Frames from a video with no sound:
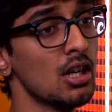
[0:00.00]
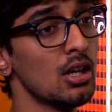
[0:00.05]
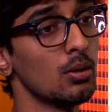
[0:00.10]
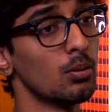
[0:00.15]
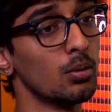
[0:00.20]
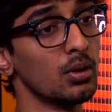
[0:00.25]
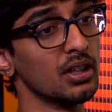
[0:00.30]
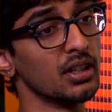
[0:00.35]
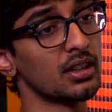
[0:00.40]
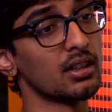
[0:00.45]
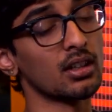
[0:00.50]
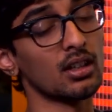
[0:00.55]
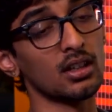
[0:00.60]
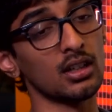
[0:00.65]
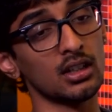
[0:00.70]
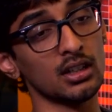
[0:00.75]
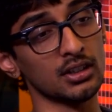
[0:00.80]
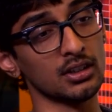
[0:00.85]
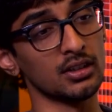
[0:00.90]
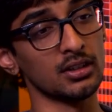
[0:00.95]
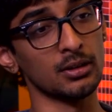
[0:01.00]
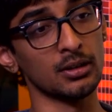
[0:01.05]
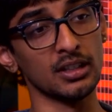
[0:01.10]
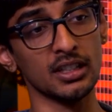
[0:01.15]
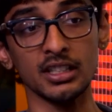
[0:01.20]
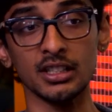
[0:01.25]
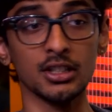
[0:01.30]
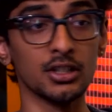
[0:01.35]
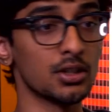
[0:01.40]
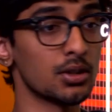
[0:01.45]
with other
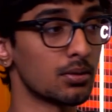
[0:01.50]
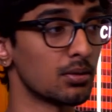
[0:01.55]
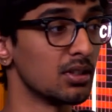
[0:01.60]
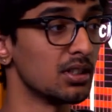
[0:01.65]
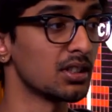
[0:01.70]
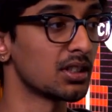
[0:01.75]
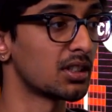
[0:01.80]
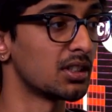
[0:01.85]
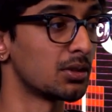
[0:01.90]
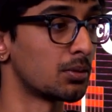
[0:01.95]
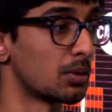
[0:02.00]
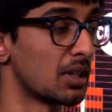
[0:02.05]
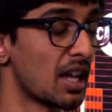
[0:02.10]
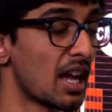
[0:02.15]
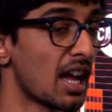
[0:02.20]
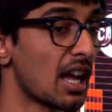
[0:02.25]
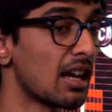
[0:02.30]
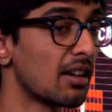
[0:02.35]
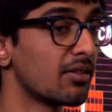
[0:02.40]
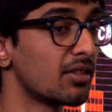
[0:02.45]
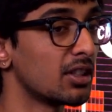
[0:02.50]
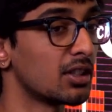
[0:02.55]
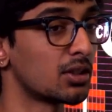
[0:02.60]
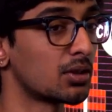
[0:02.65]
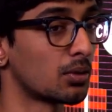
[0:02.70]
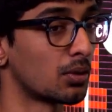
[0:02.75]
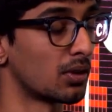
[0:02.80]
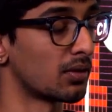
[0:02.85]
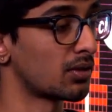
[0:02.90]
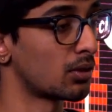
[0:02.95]
industries, because we have this
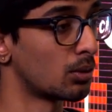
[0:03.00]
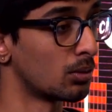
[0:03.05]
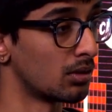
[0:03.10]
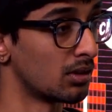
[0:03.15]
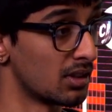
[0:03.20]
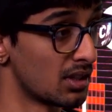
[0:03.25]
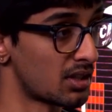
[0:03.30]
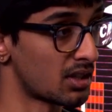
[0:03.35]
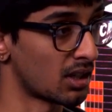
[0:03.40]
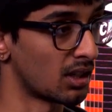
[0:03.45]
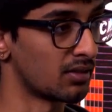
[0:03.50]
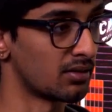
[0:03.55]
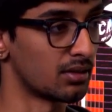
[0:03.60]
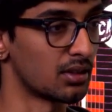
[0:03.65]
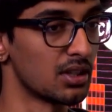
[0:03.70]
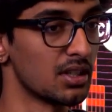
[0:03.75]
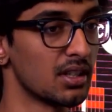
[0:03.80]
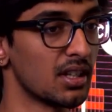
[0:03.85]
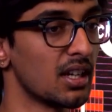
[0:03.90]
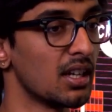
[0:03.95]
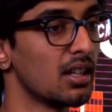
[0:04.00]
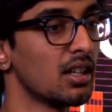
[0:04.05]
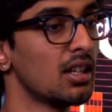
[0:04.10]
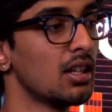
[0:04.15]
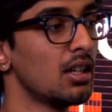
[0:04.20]
sort of core discovery that